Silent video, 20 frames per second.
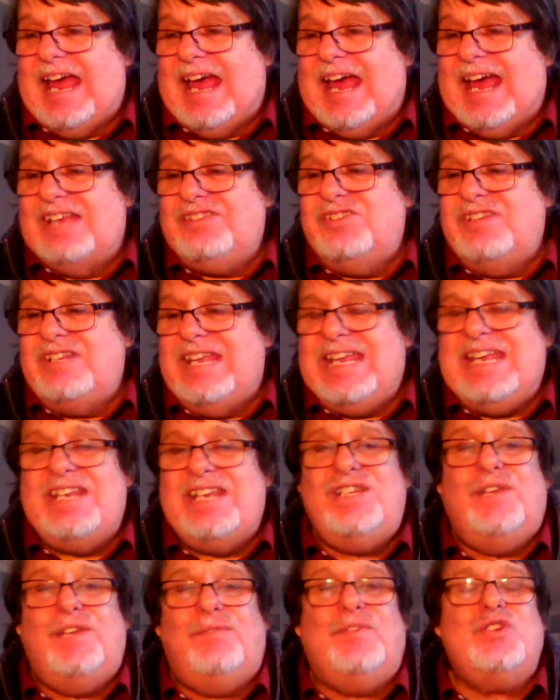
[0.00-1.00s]
As an
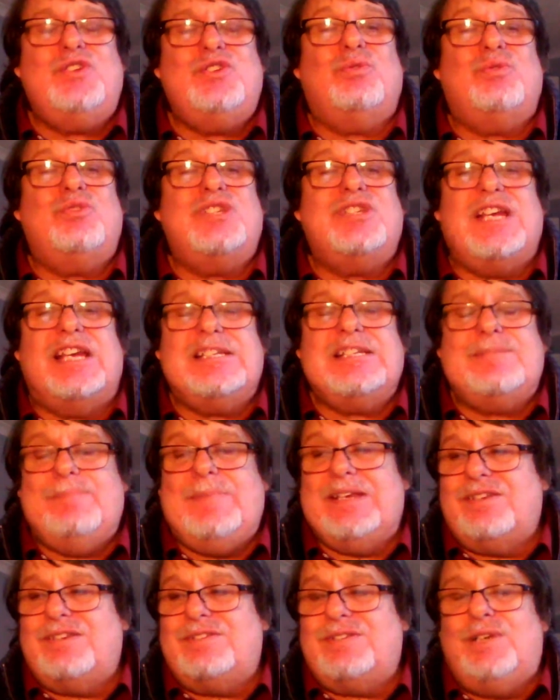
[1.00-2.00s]
individual
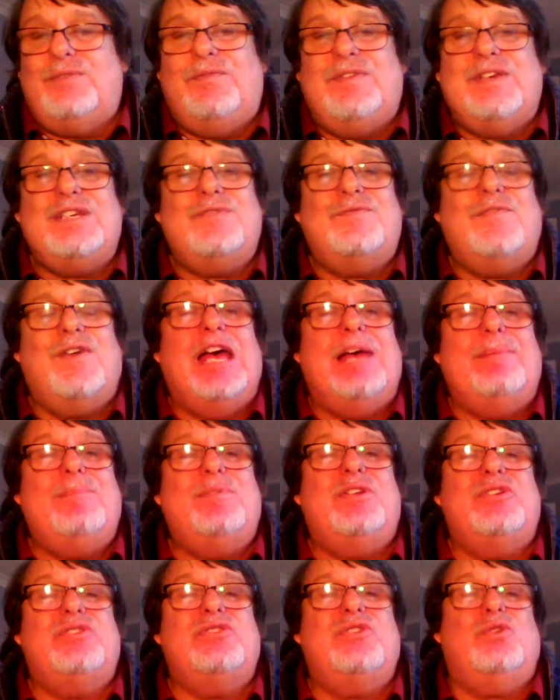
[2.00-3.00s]
suspect, I don't think he's
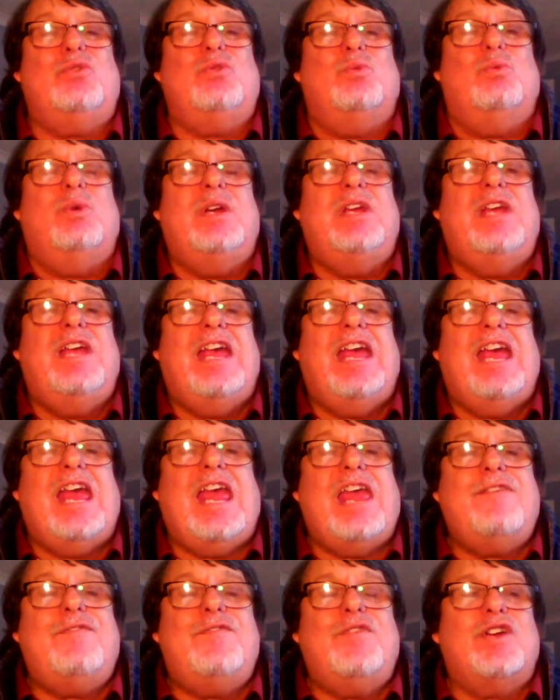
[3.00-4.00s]
viable at all.
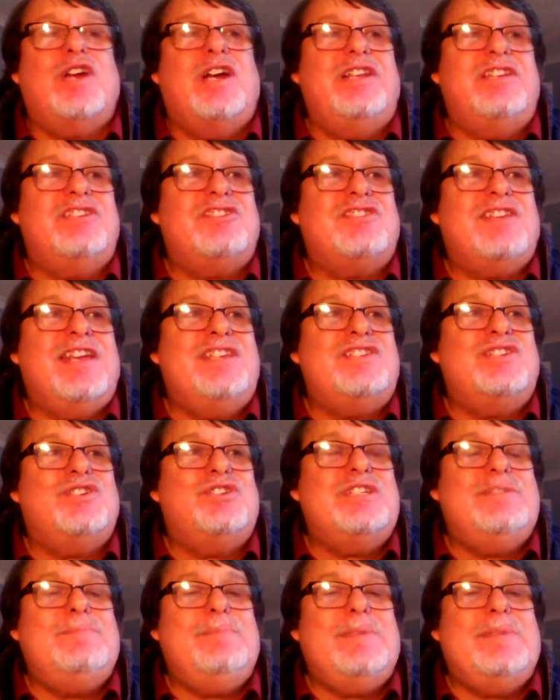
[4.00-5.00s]
If you're going to say it's
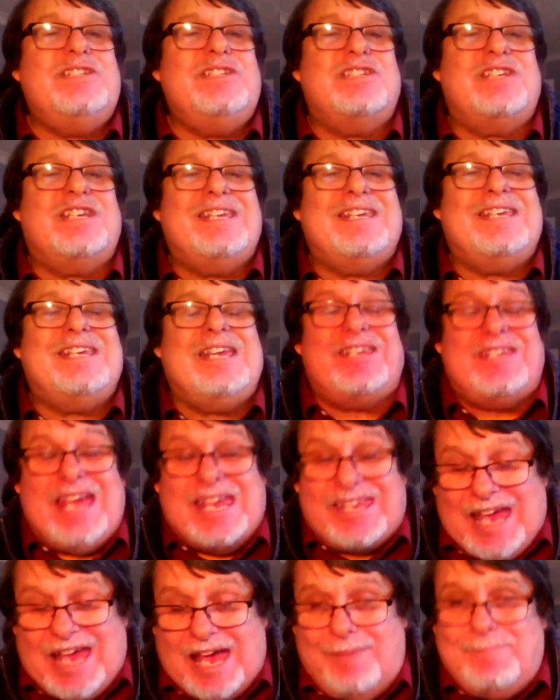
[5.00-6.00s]

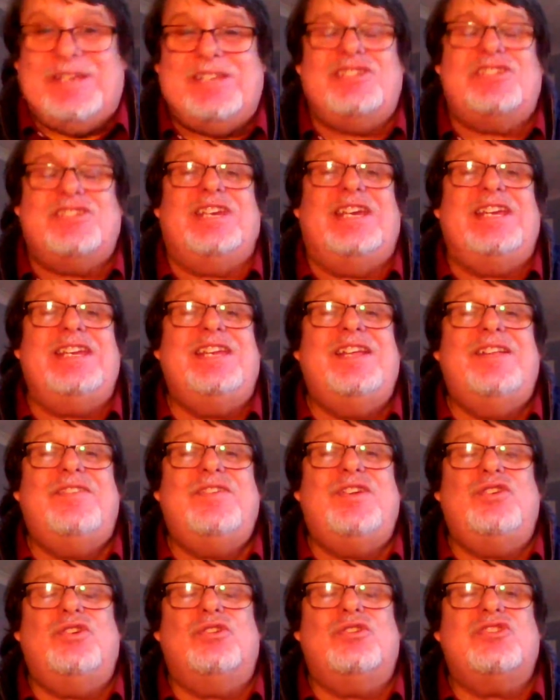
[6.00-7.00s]
Kaminsky,
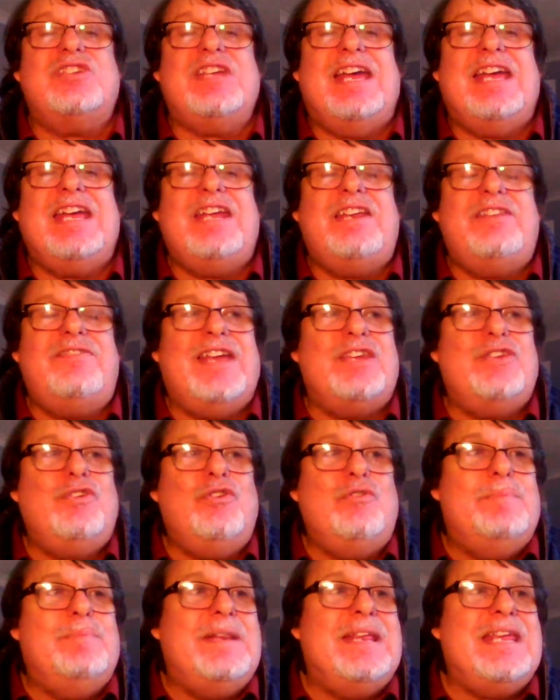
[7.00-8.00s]
then you're saying that
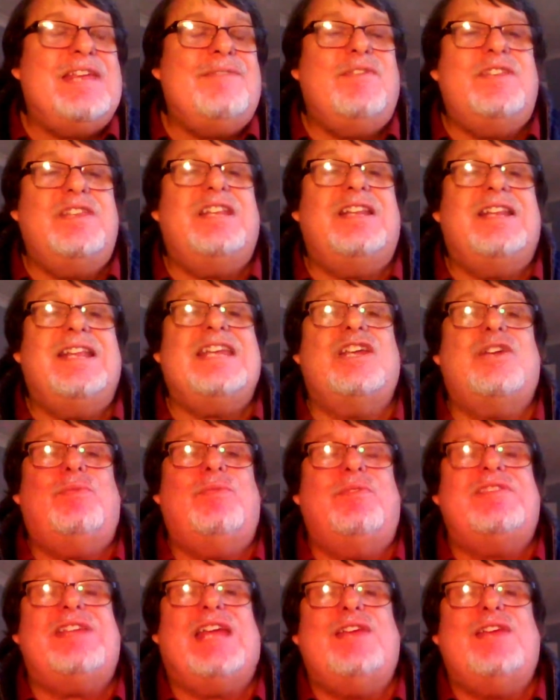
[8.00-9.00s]
you believe in the link
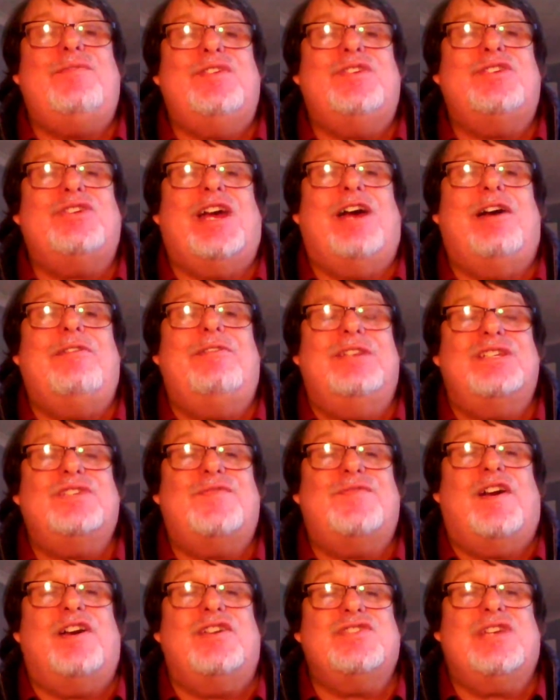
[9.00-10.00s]
with David Cohen, as
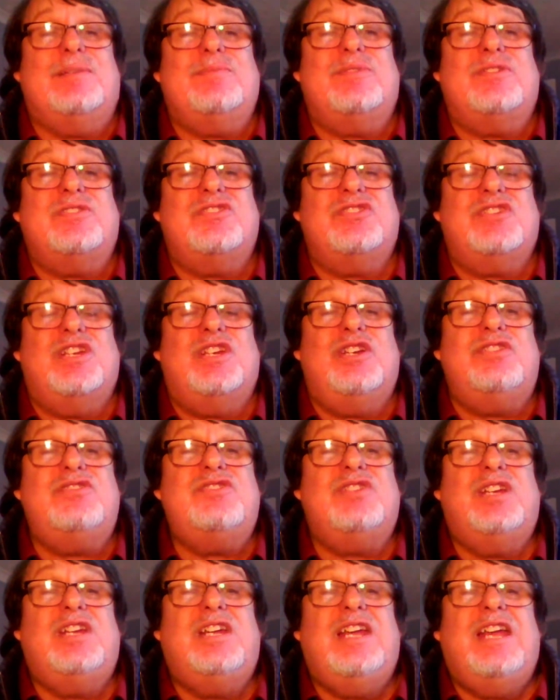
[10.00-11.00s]
far as I'm concerned,
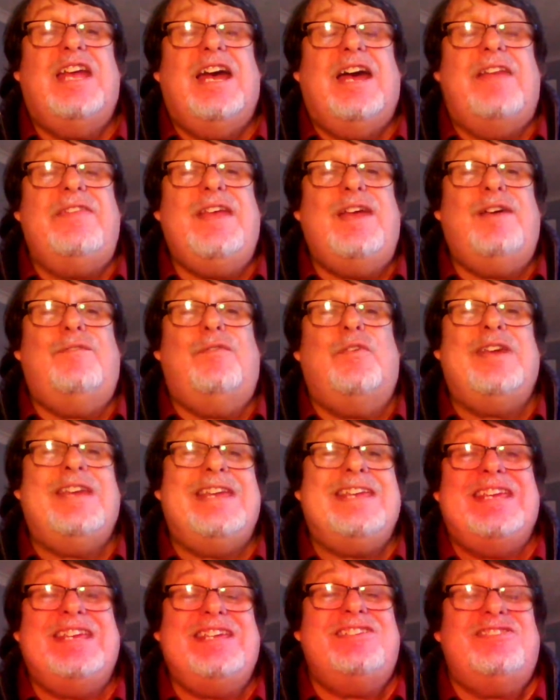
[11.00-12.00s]
and therefore
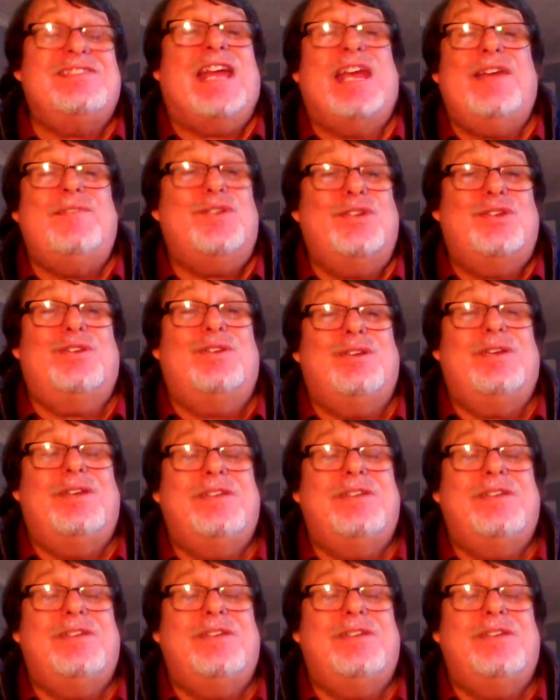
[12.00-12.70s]
he is David